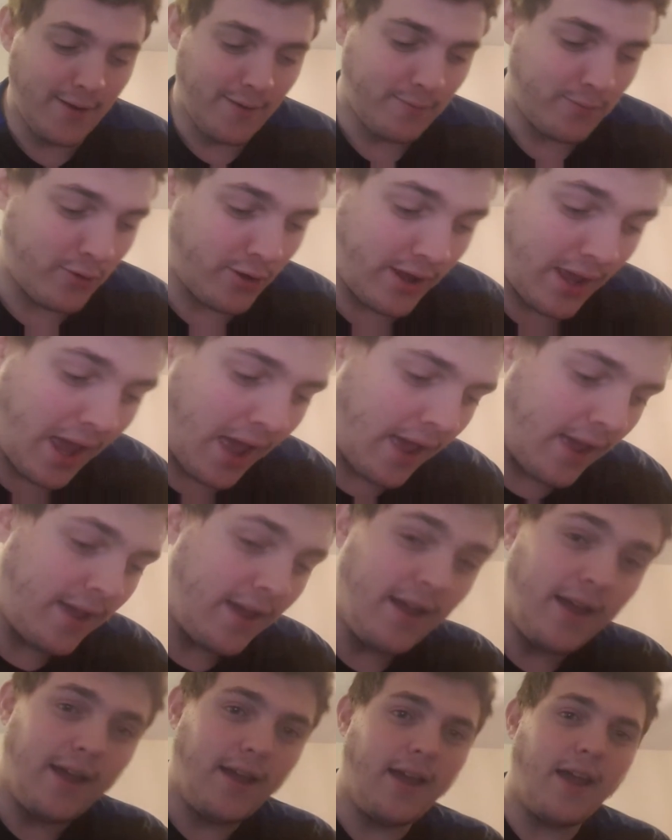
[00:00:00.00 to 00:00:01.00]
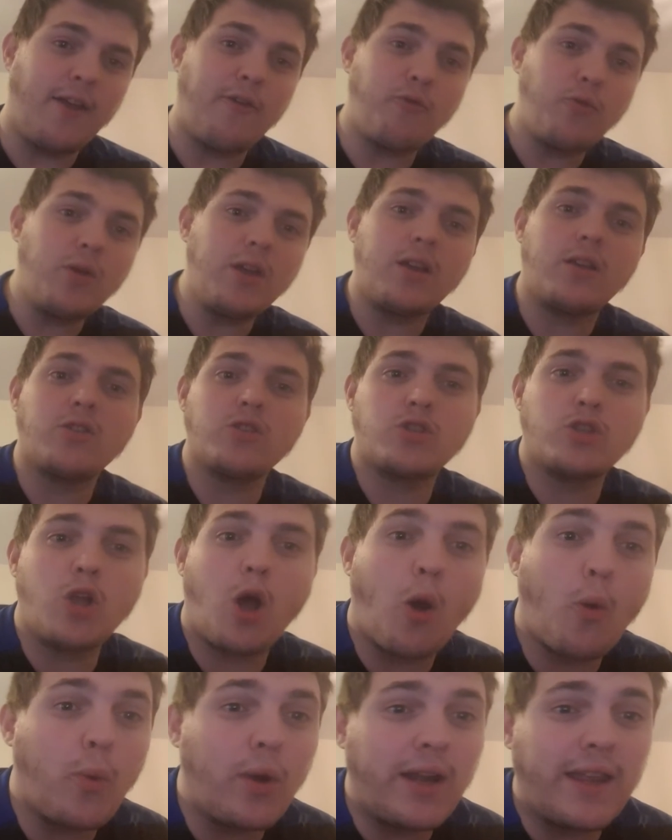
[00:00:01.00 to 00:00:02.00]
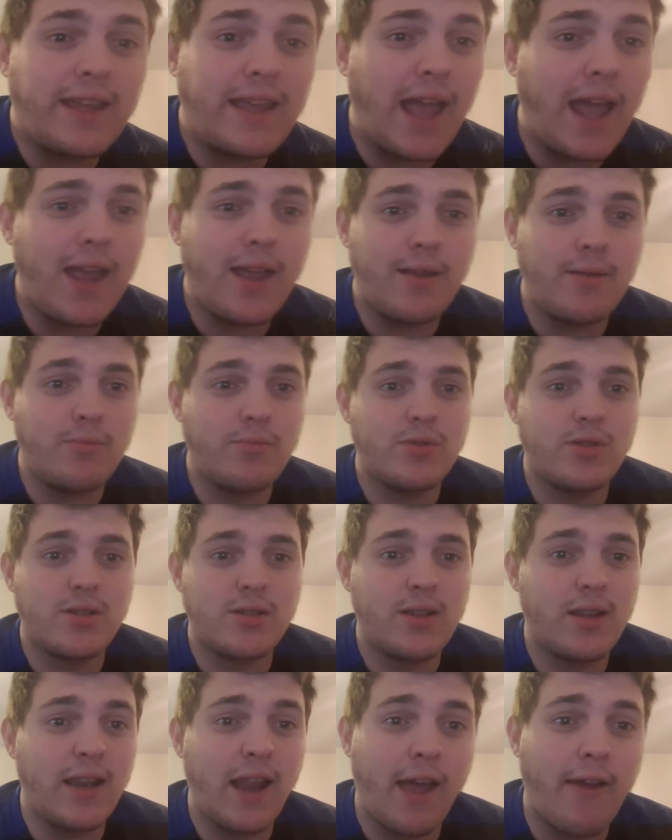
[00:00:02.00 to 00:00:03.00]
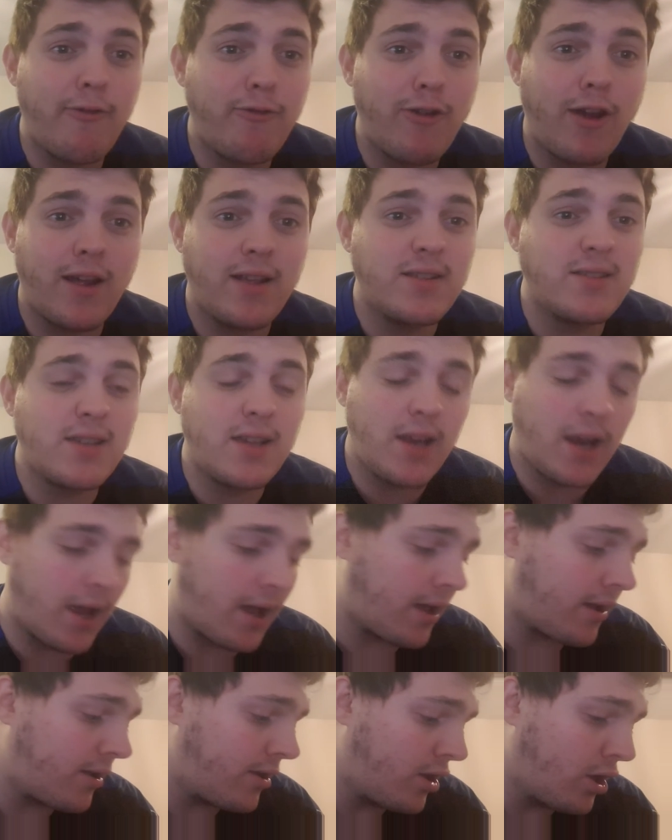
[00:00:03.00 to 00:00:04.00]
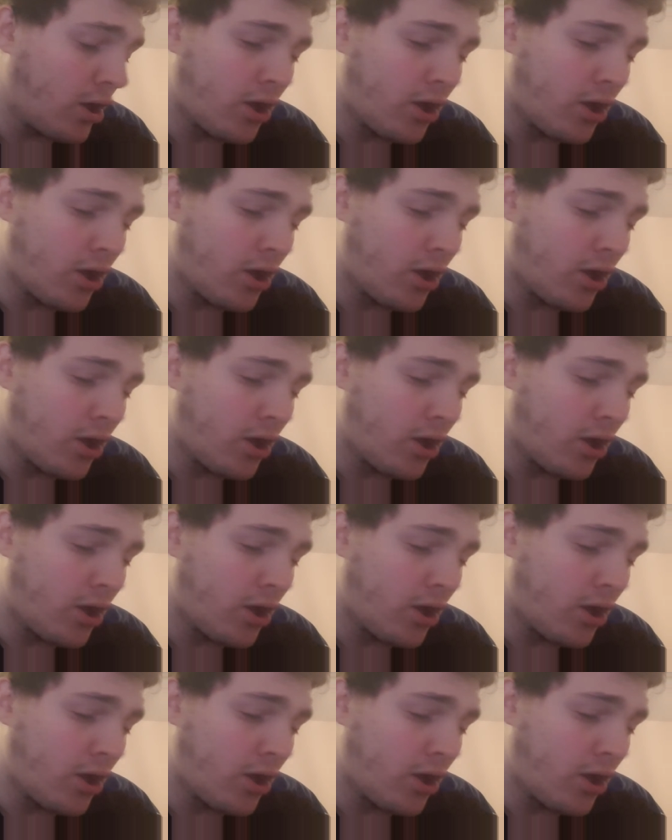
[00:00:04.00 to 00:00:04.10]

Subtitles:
But yeah, if we can start winning games left, right and centre,